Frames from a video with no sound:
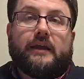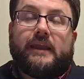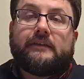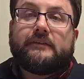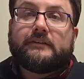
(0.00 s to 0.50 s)

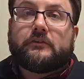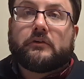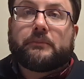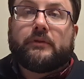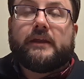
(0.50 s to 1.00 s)
Easiest
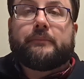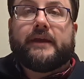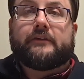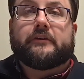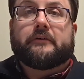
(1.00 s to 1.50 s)
chord to play in a
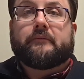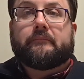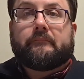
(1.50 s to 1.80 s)
banjo,